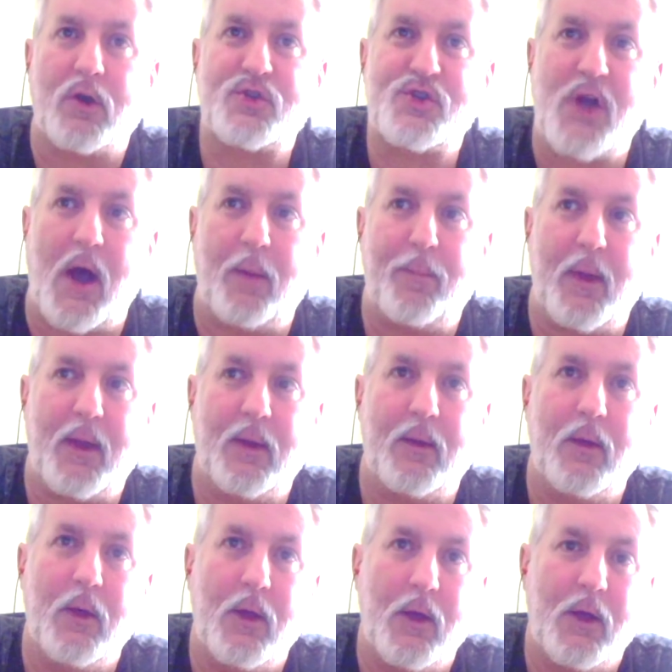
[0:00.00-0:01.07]

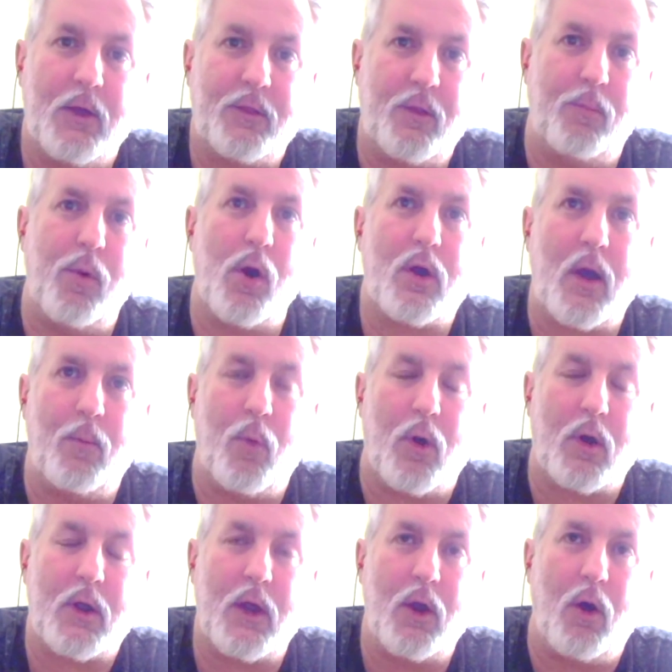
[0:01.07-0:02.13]
workshopping the book
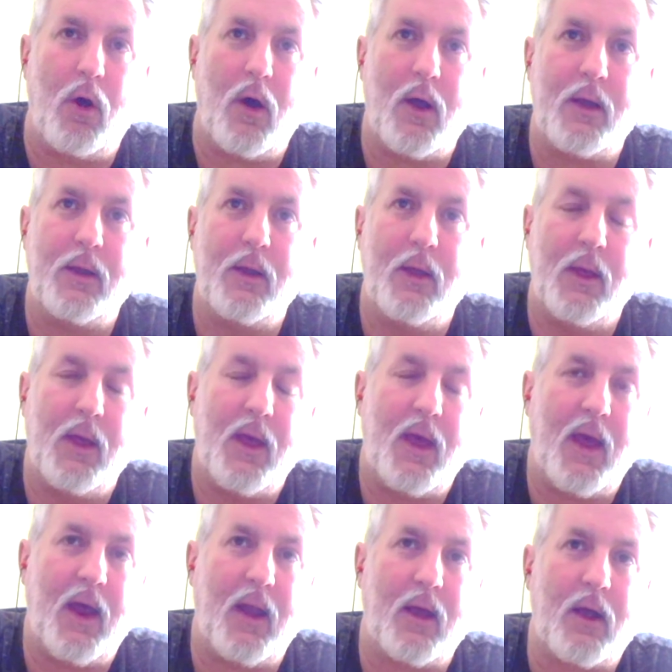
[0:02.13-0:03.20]
I'm working on
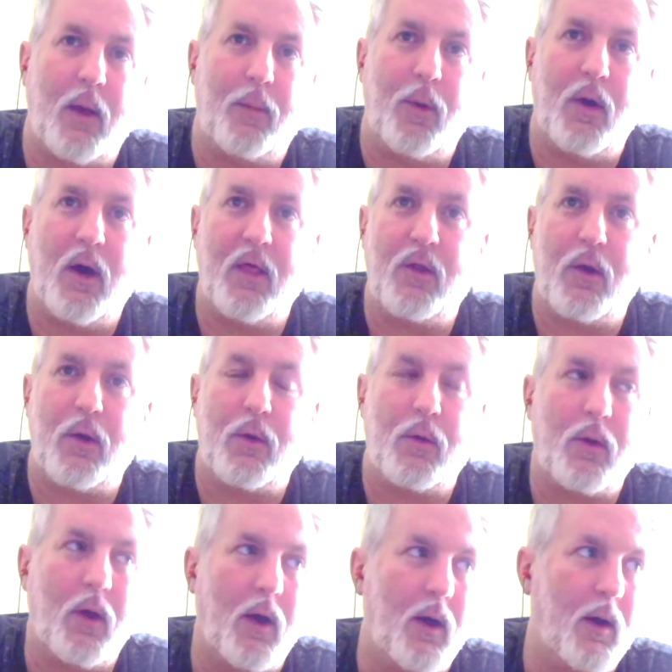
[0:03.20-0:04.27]
and a couple
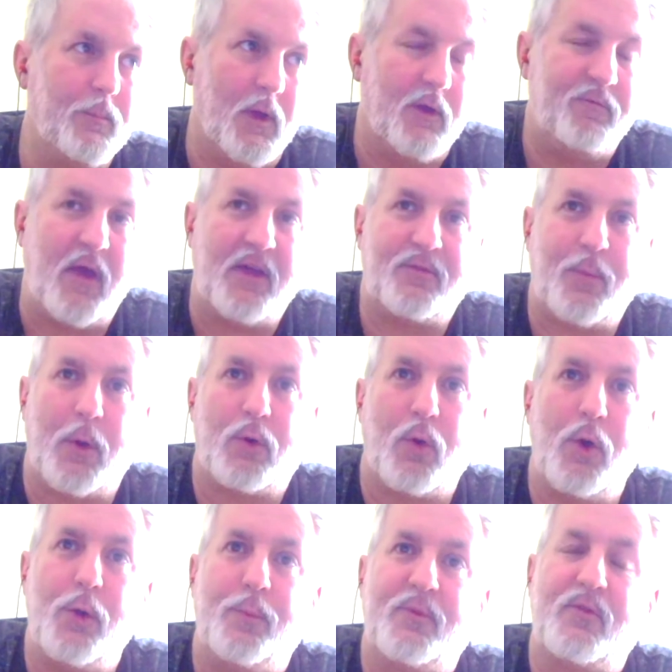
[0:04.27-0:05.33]
other
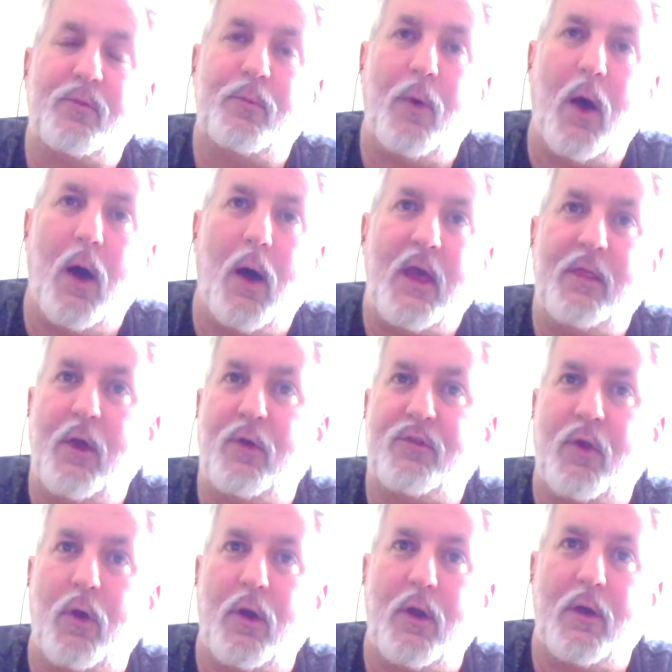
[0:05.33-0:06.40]
Facebook groups. And
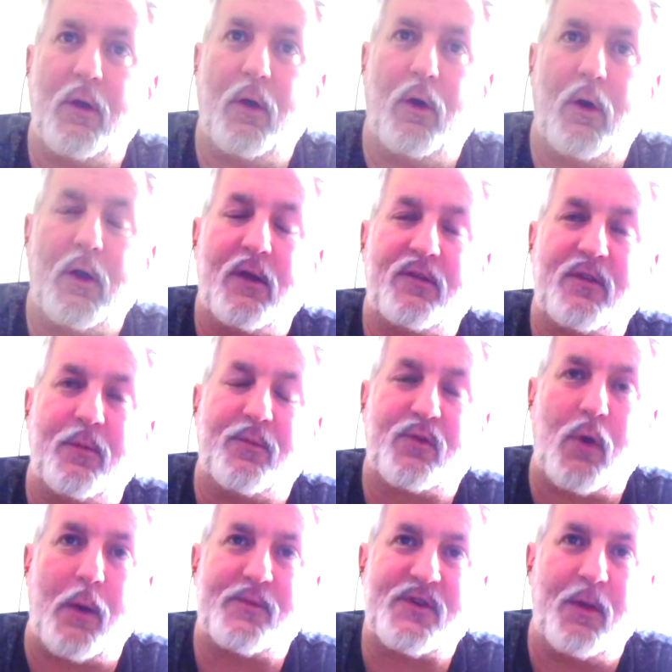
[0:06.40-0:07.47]
those are on a
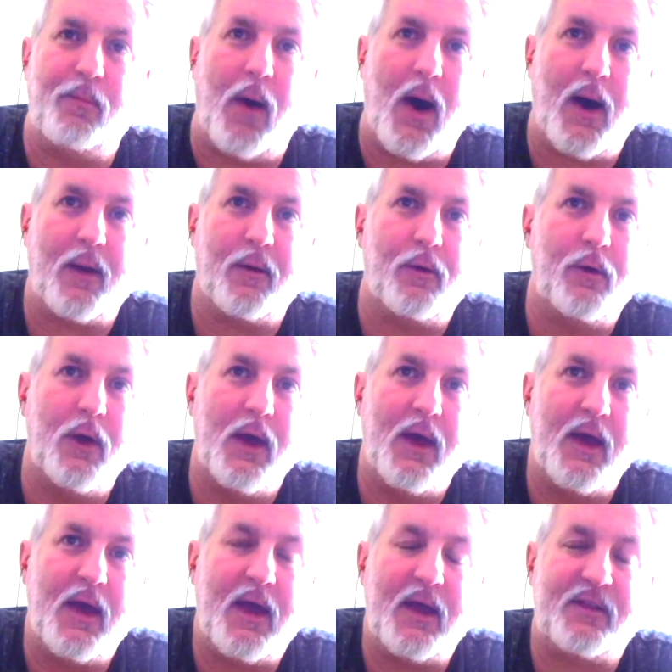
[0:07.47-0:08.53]
subscription model.
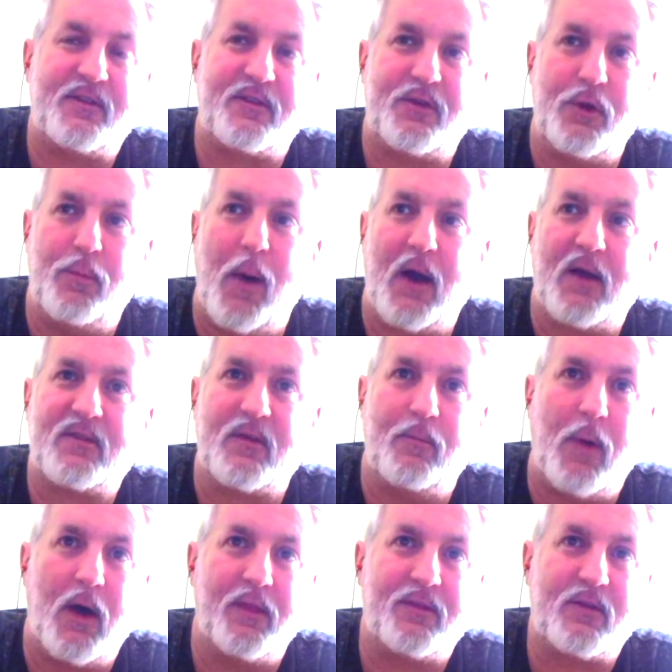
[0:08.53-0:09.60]
It's
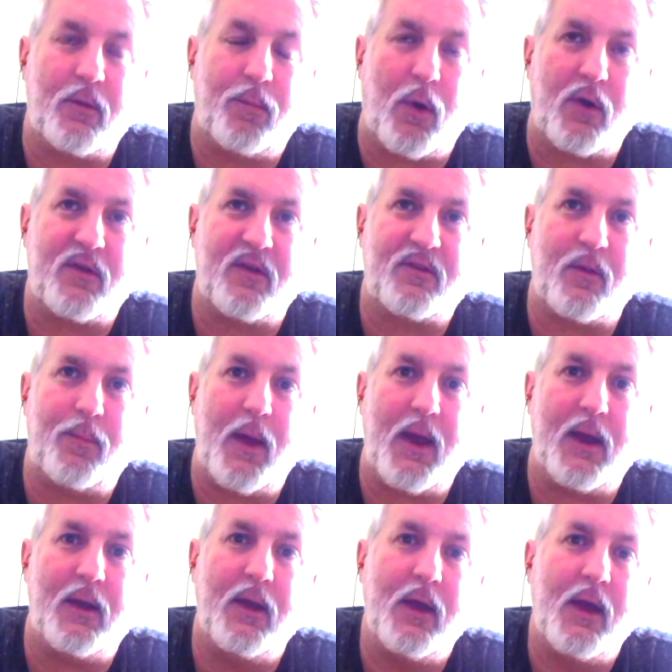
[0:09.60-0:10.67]
$2 a month to
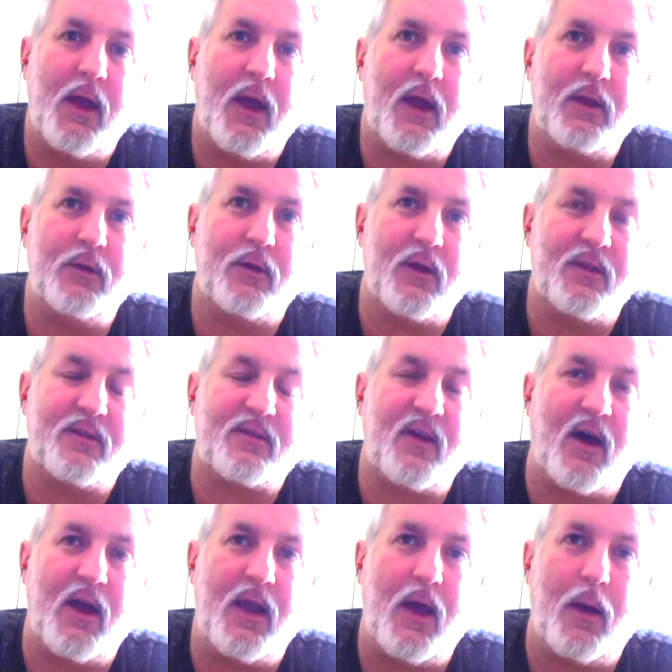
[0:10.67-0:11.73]
participate, and you
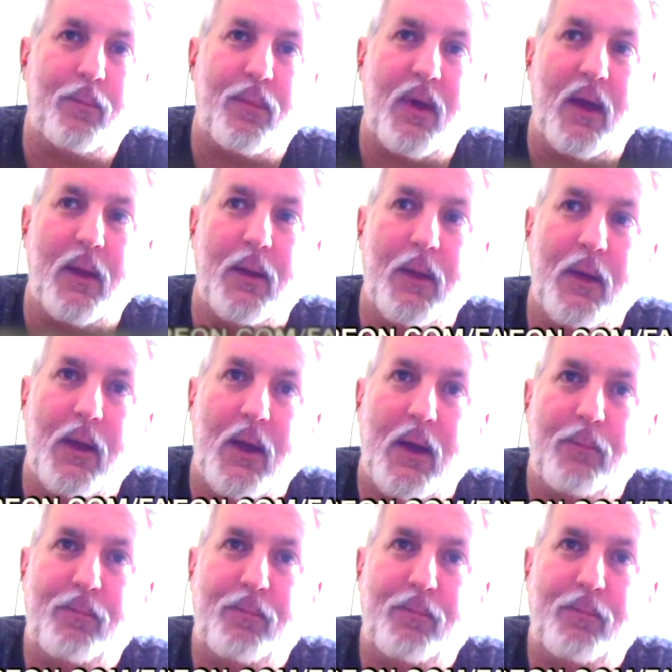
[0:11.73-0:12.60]
can sign up at